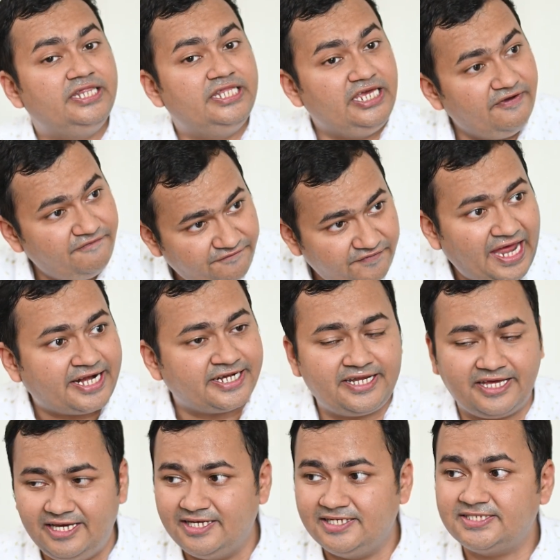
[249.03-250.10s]
The
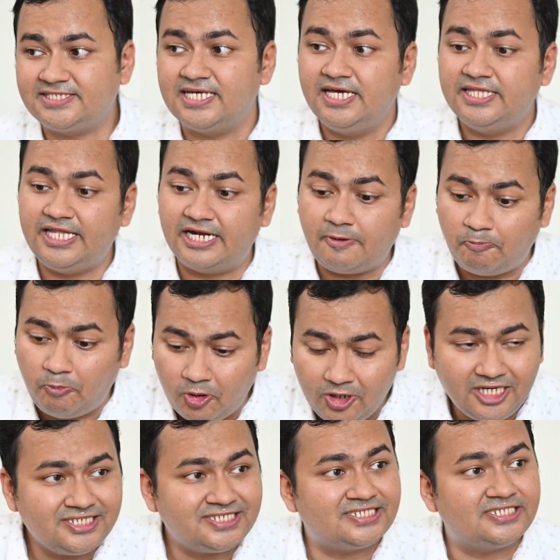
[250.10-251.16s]
effect is that a
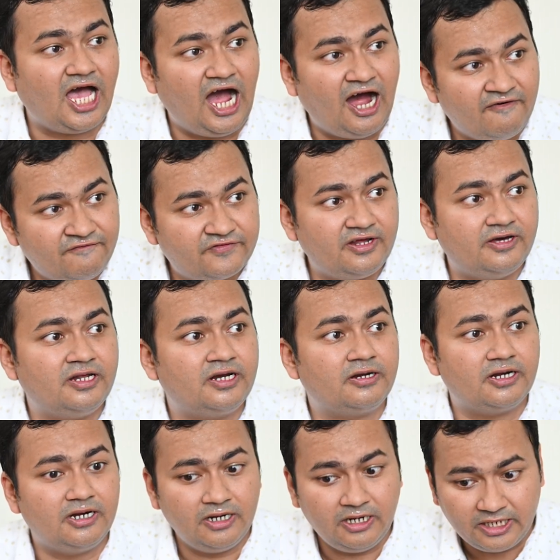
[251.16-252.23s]
police,
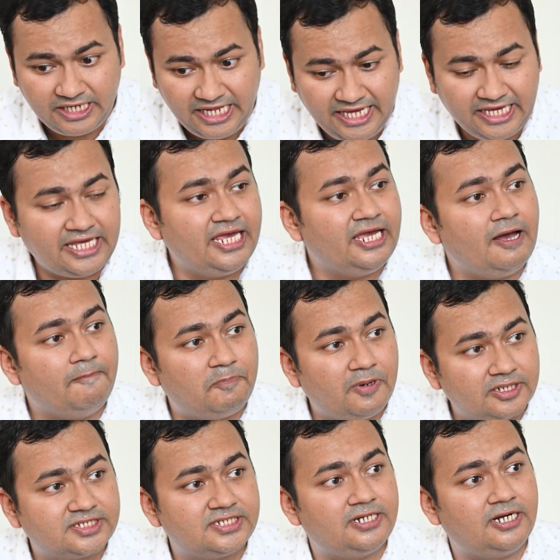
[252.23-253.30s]
after taking a
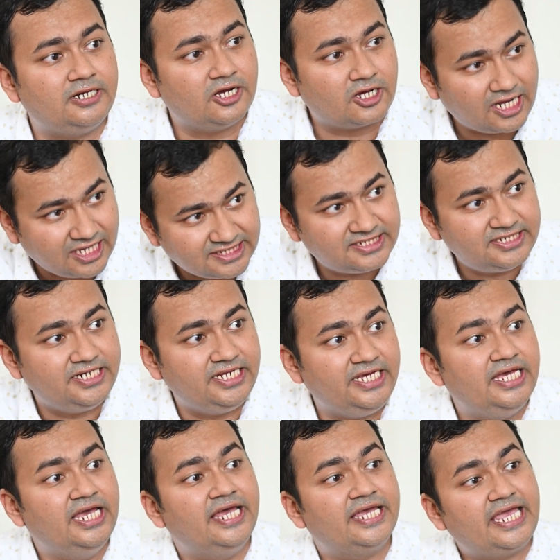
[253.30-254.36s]
person under
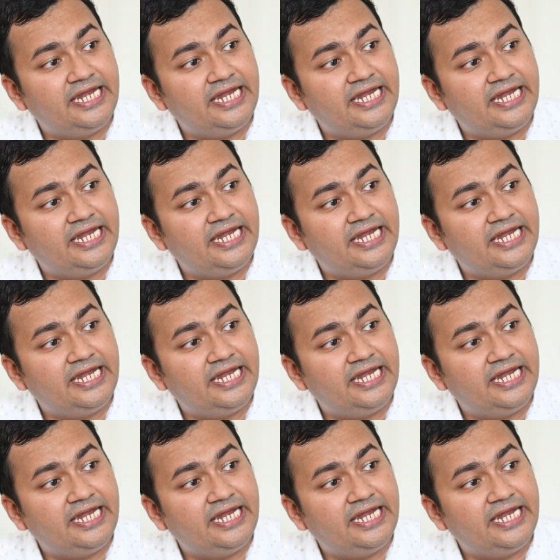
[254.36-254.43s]
custody,